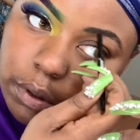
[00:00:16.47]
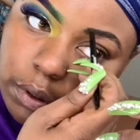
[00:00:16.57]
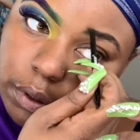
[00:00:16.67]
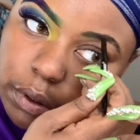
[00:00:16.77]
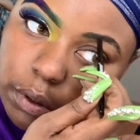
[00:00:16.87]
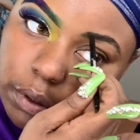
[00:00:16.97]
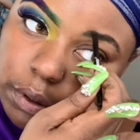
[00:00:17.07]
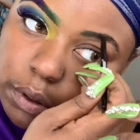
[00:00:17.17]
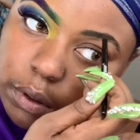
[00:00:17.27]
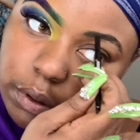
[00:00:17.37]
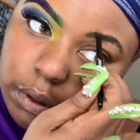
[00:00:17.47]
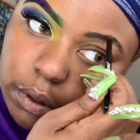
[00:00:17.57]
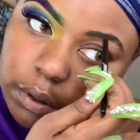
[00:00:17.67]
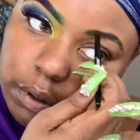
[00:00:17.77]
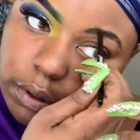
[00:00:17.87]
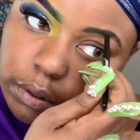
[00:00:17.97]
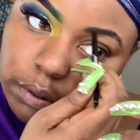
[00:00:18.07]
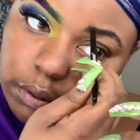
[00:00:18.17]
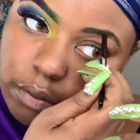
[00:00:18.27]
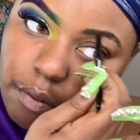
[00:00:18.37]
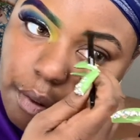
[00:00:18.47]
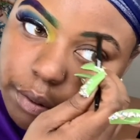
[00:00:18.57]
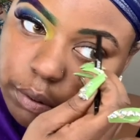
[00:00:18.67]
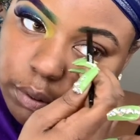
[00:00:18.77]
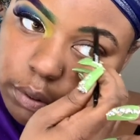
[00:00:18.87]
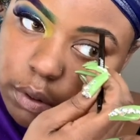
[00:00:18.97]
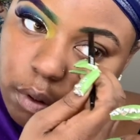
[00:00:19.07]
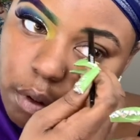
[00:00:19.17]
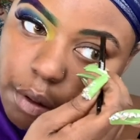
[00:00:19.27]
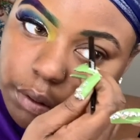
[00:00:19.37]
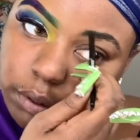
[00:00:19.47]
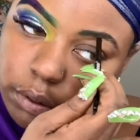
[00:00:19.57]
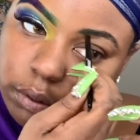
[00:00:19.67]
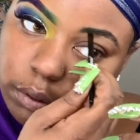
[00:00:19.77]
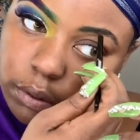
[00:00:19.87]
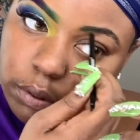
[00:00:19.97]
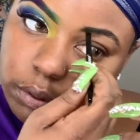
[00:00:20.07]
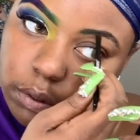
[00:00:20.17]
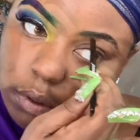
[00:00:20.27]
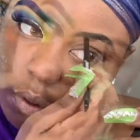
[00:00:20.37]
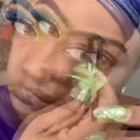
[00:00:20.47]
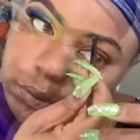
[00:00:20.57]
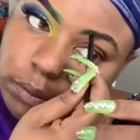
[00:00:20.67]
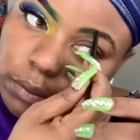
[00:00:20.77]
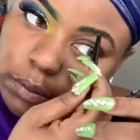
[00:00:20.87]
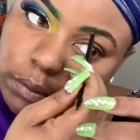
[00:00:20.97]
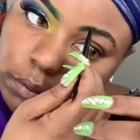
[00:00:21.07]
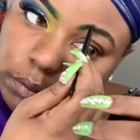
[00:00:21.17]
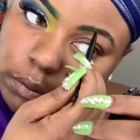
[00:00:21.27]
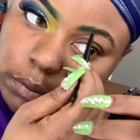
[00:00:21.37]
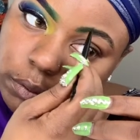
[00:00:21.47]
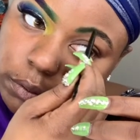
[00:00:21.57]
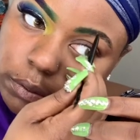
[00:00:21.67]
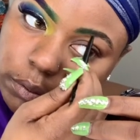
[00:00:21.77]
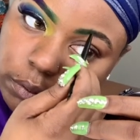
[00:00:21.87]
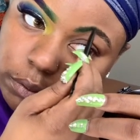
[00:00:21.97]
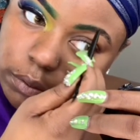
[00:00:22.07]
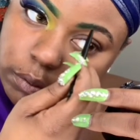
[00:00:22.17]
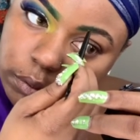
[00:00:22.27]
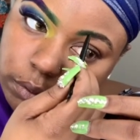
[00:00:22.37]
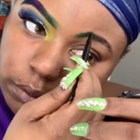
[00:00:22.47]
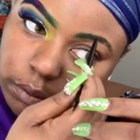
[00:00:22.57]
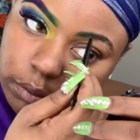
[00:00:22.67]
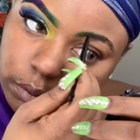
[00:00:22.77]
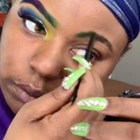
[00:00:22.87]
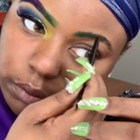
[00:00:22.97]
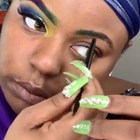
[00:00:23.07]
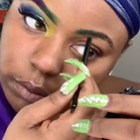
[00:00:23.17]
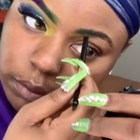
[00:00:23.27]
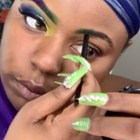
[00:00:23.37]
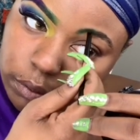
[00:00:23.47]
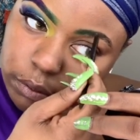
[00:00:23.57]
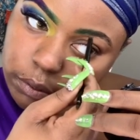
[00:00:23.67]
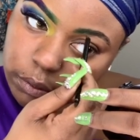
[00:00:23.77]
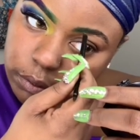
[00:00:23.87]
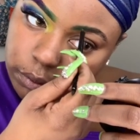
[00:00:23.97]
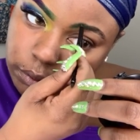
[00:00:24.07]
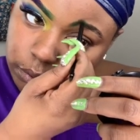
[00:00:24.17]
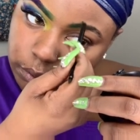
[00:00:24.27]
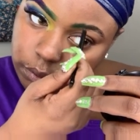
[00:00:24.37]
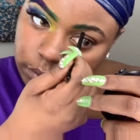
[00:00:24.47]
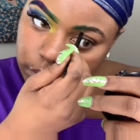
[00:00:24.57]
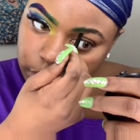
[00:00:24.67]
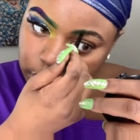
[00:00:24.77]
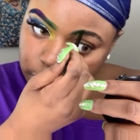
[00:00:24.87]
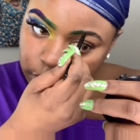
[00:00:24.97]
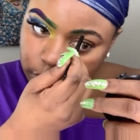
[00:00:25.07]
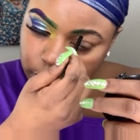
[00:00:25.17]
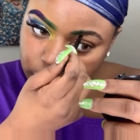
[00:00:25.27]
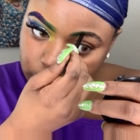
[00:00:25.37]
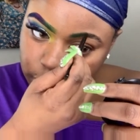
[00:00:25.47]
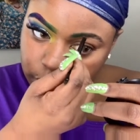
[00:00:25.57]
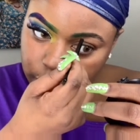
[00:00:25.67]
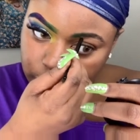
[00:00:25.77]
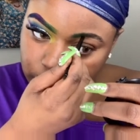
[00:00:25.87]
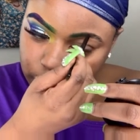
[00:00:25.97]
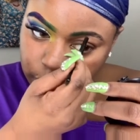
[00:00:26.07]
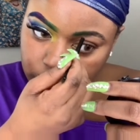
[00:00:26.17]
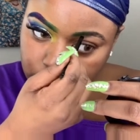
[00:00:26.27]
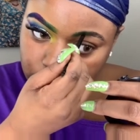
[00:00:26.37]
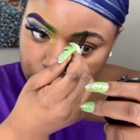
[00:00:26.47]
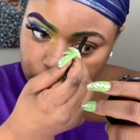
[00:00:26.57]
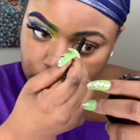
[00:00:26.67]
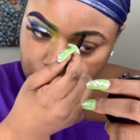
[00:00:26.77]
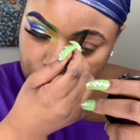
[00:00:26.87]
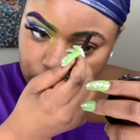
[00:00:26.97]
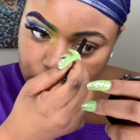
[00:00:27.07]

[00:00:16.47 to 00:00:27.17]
Now, the greens that I chose to use were from the James Charles palette. I used the light green and the dark green to really bring that green to life since we're covering black brows, right?